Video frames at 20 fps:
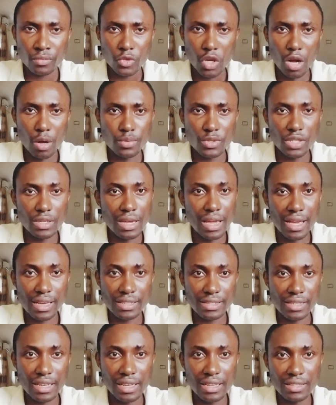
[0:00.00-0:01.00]
up to the
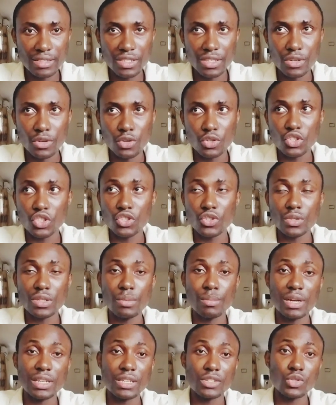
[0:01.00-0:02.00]
extent you know she took
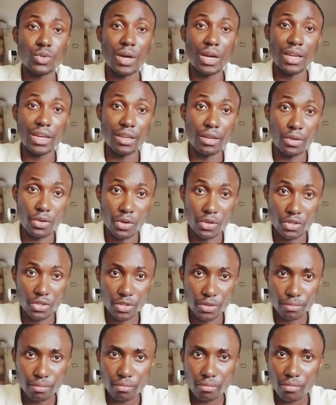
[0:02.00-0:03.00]
the matter to her
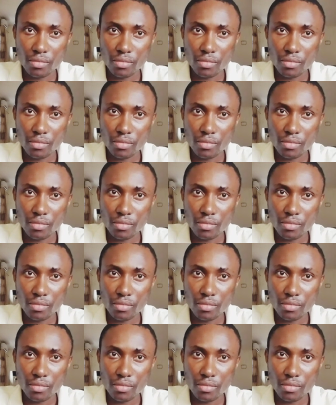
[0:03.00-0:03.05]
in-laws